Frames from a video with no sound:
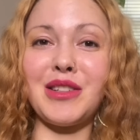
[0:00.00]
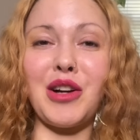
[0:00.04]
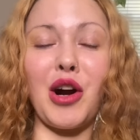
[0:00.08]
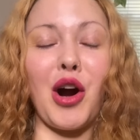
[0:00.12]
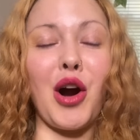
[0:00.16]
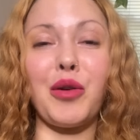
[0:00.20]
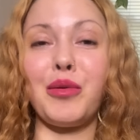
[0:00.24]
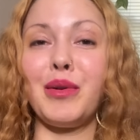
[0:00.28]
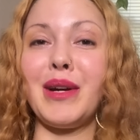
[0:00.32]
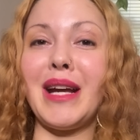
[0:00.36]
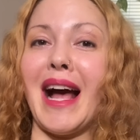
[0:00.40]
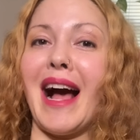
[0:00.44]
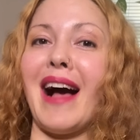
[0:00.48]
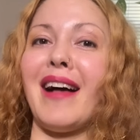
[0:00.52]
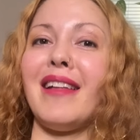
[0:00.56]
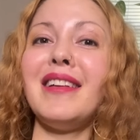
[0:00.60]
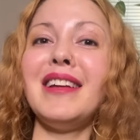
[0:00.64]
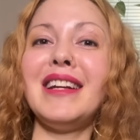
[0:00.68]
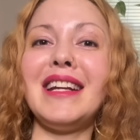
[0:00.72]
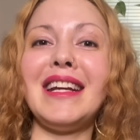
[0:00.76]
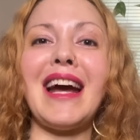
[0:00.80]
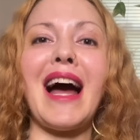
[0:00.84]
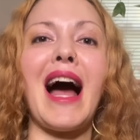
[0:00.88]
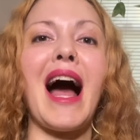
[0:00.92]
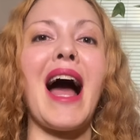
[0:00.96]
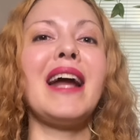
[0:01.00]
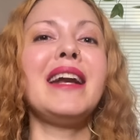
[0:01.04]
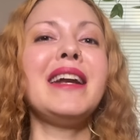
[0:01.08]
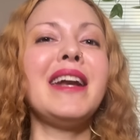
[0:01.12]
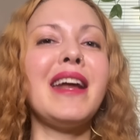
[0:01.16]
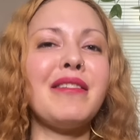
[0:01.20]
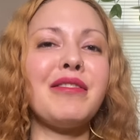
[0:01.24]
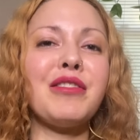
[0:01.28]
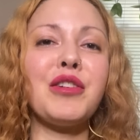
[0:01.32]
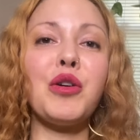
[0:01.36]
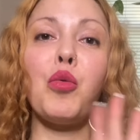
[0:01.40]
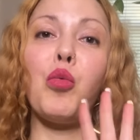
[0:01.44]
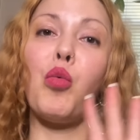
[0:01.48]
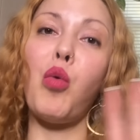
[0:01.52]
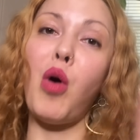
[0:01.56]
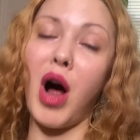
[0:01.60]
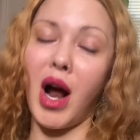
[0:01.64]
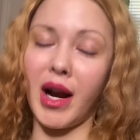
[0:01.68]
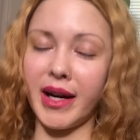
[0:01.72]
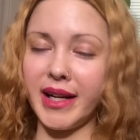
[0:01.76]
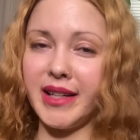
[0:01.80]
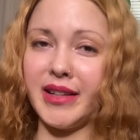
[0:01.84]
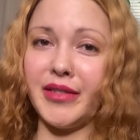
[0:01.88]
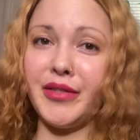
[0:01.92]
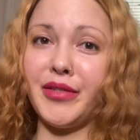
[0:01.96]
our reality. I never
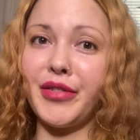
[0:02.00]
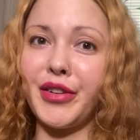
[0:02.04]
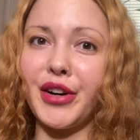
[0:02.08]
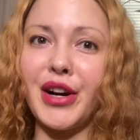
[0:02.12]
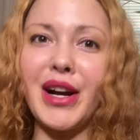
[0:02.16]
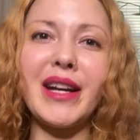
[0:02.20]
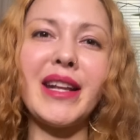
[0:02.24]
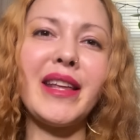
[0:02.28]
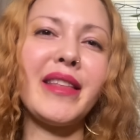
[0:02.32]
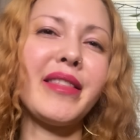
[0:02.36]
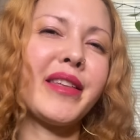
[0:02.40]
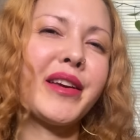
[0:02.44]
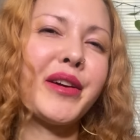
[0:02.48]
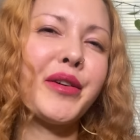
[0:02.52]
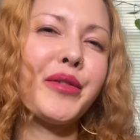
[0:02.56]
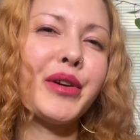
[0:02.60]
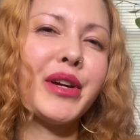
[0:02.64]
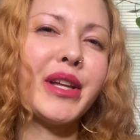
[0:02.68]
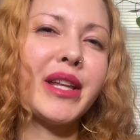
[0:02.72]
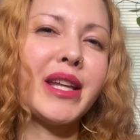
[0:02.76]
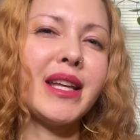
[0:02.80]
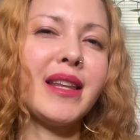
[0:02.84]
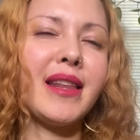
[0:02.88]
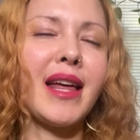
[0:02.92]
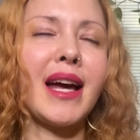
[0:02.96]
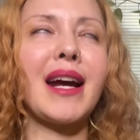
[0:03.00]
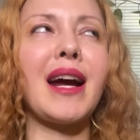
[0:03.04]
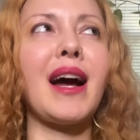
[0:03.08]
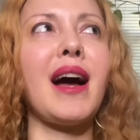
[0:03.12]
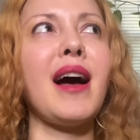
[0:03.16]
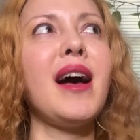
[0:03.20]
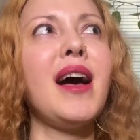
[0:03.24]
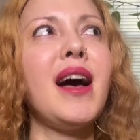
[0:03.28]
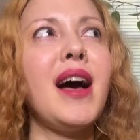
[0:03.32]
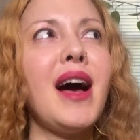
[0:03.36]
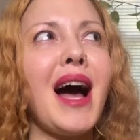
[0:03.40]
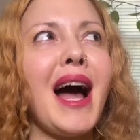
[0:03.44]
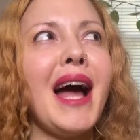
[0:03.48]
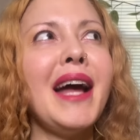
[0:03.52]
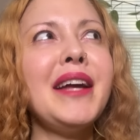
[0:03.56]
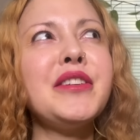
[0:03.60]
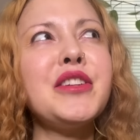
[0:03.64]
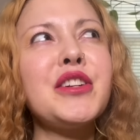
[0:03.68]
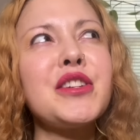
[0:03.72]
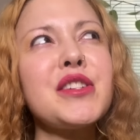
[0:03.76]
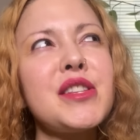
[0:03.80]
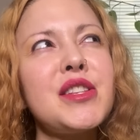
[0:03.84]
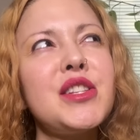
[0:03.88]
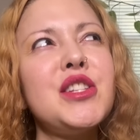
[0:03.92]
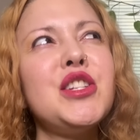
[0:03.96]
wanted for anything really. Like I
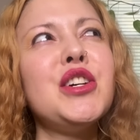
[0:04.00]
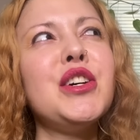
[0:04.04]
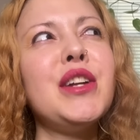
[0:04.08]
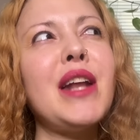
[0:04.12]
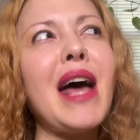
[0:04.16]
understood